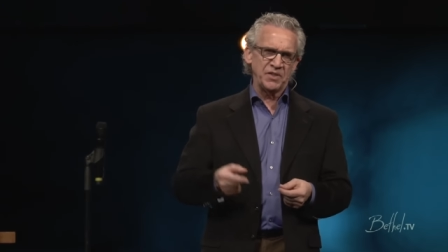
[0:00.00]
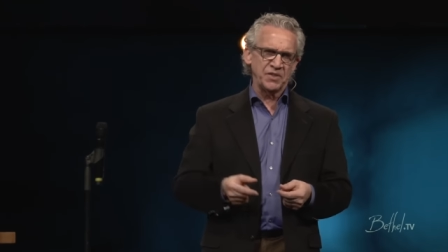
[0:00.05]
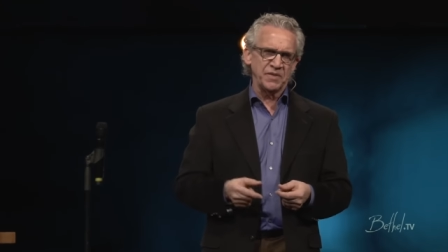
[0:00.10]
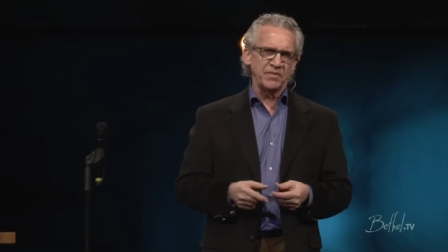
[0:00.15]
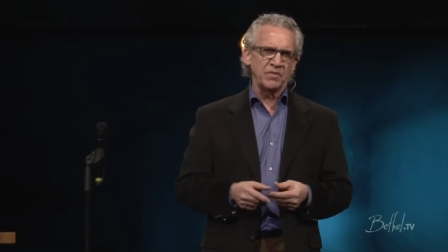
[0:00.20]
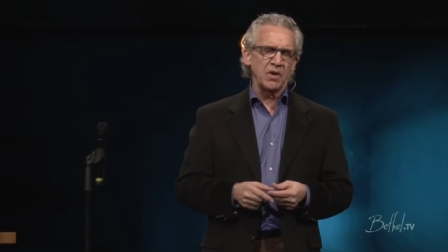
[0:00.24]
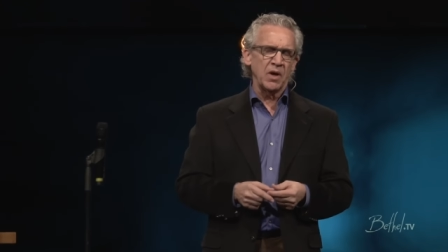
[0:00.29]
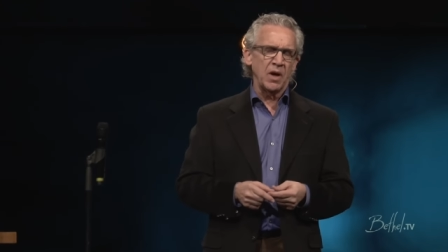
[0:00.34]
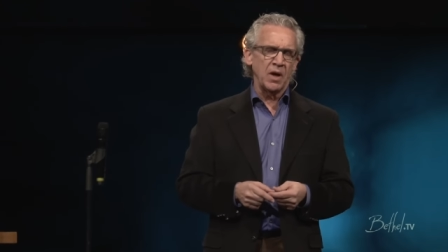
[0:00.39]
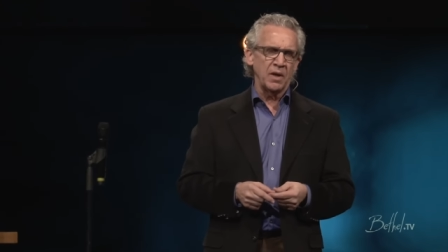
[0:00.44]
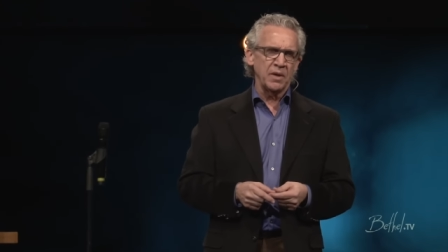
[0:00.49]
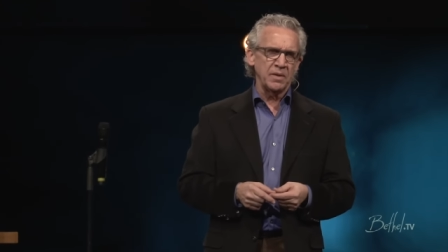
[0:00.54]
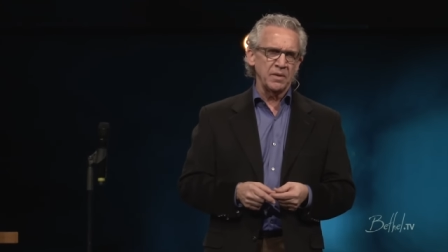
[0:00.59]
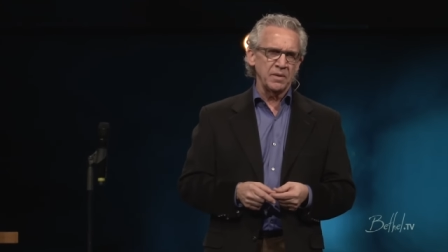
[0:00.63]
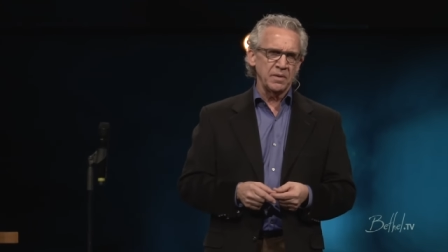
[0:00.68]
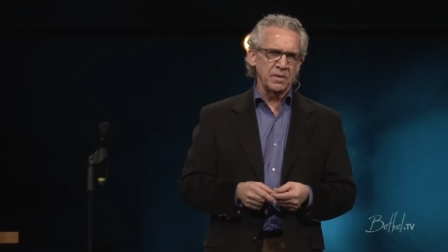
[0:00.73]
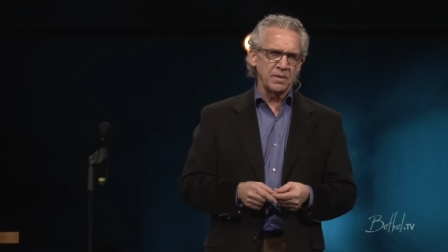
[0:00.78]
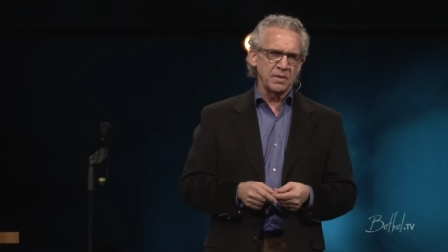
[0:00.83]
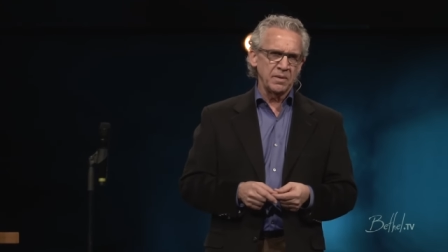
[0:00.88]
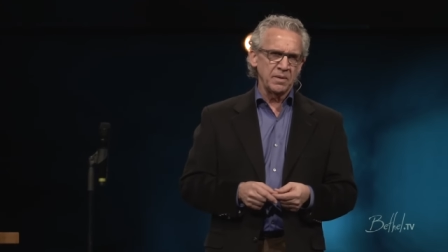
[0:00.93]
of God,
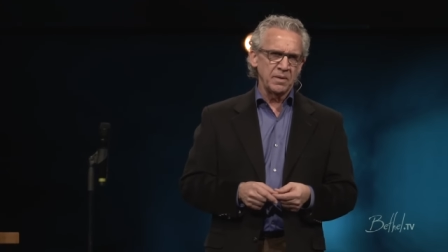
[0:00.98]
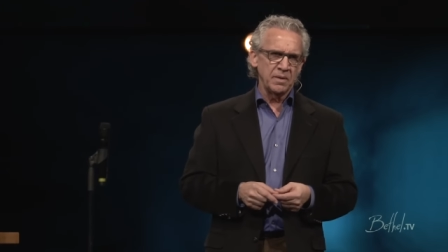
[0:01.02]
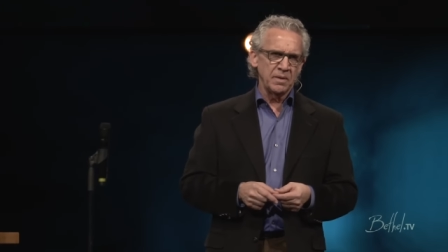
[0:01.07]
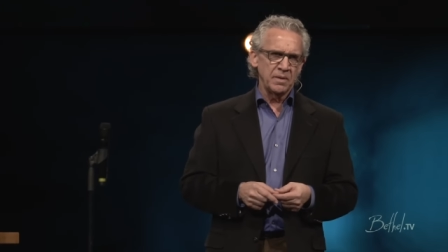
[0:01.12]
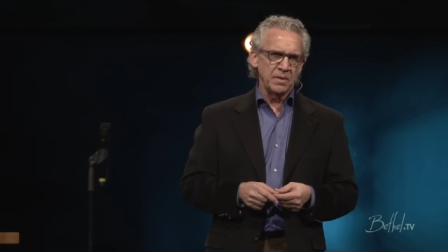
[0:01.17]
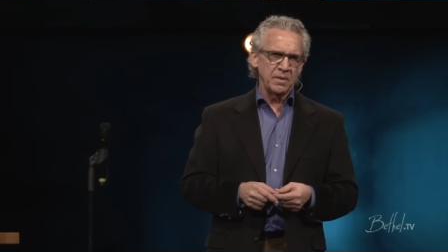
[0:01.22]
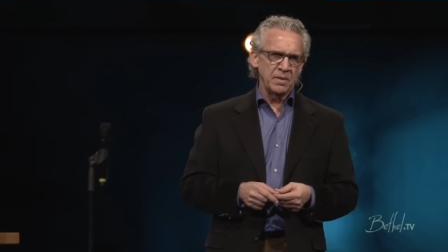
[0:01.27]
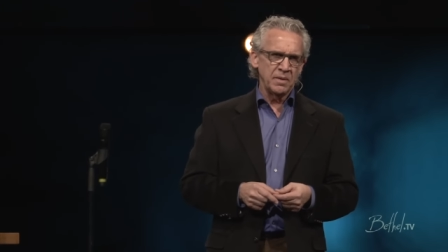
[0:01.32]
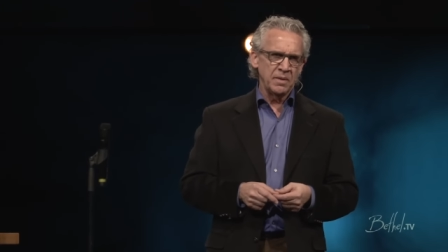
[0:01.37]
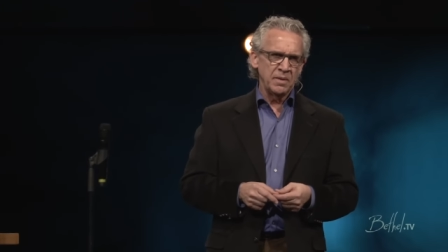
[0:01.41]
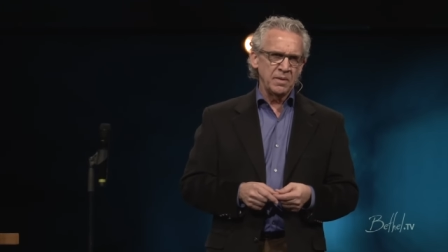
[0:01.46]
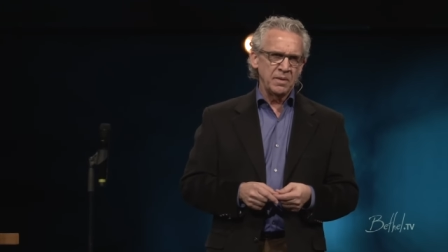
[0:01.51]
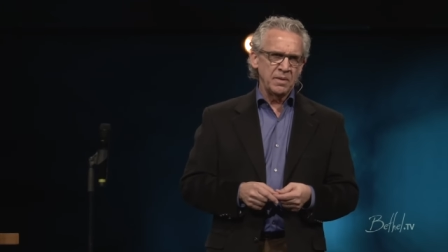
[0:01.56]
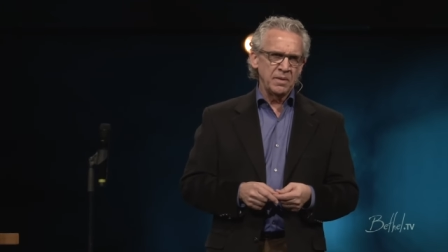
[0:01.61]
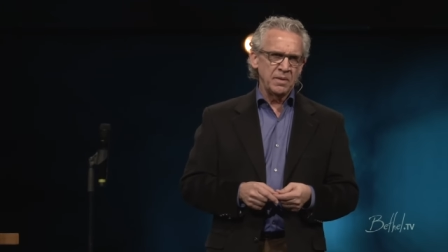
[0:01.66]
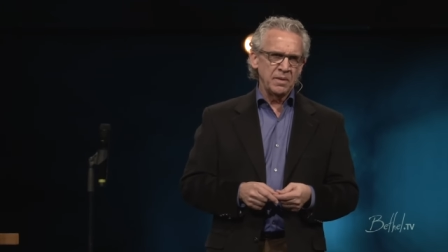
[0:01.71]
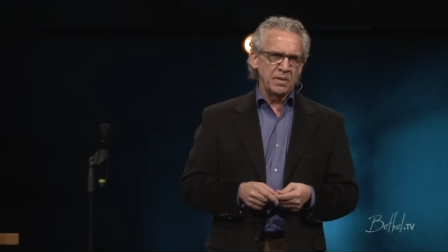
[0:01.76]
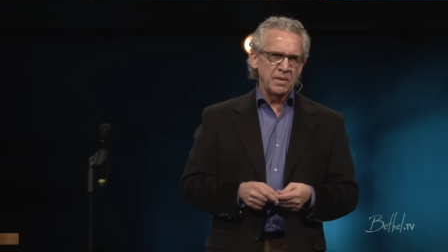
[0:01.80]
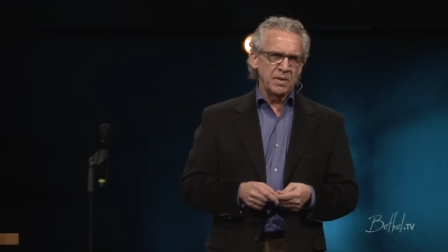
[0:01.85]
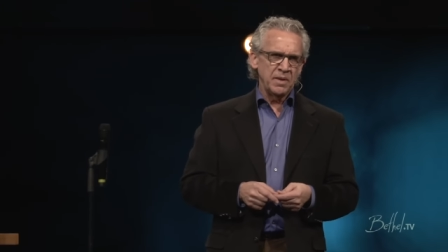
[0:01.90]

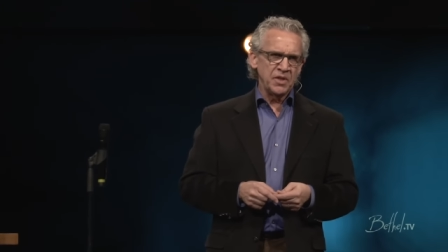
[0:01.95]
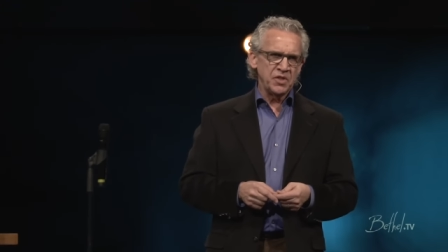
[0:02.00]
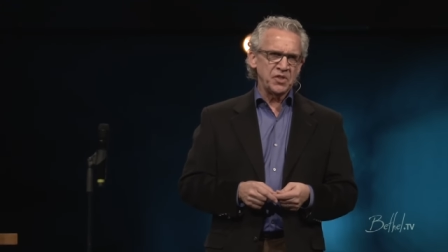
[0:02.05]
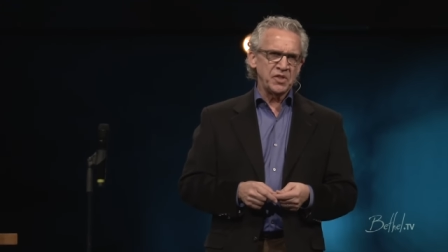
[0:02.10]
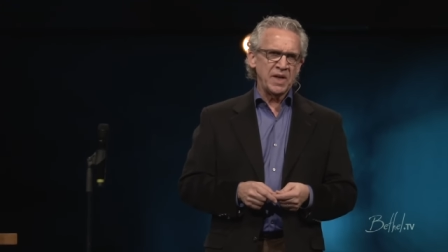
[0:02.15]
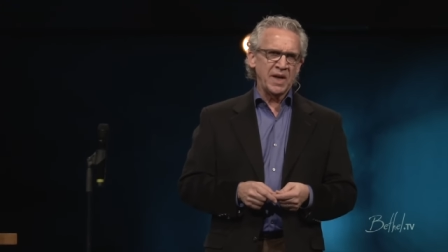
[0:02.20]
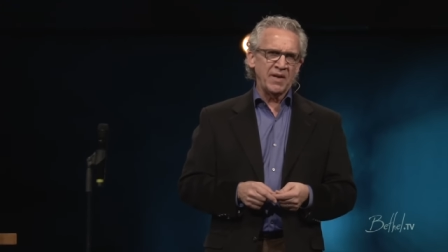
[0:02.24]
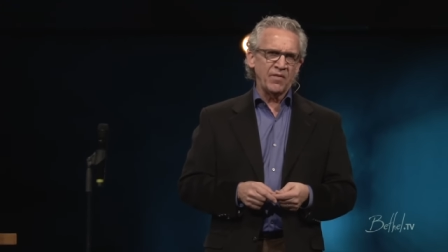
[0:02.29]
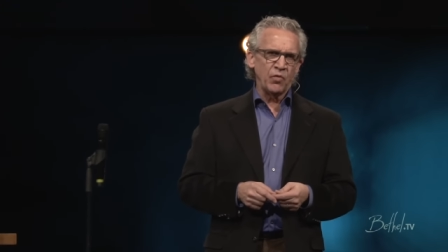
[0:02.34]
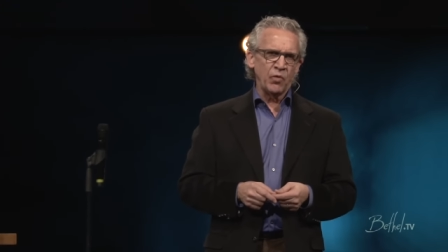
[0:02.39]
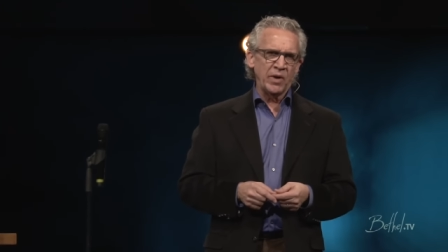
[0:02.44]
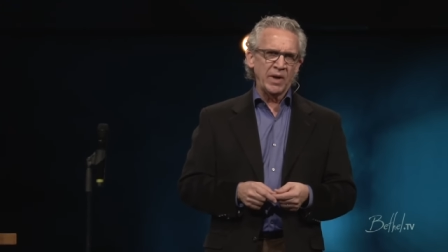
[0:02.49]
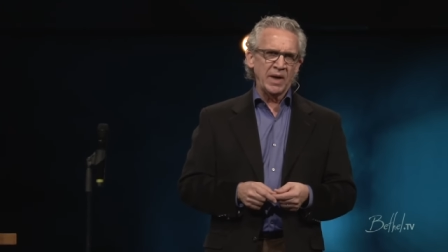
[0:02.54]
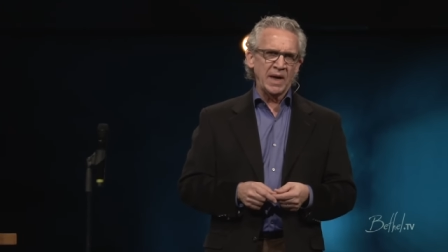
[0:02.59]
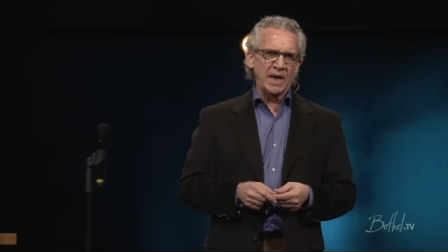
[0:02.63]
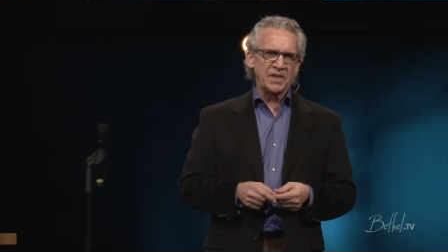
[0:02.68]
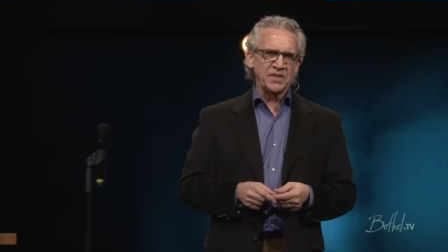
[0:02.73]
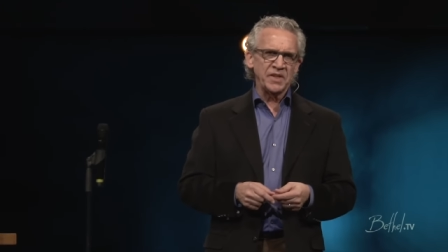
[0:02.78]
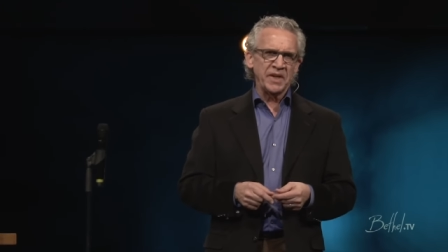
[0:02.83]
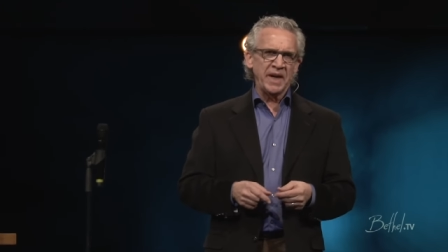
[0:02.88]
instead of
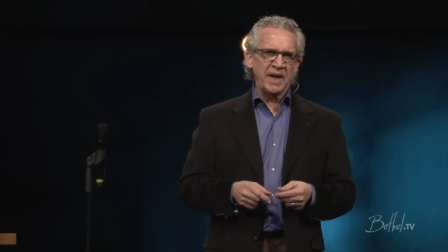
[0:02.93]
realizing